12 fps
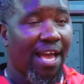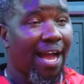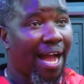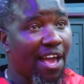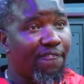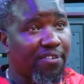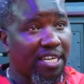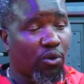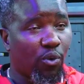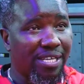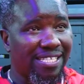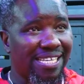High
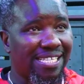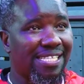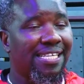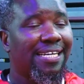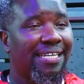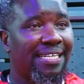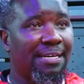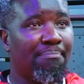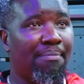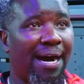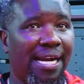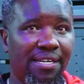frequencies
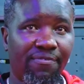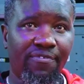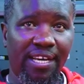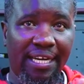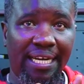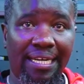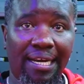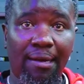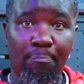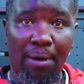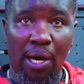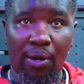demand very little
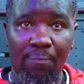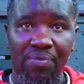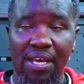power.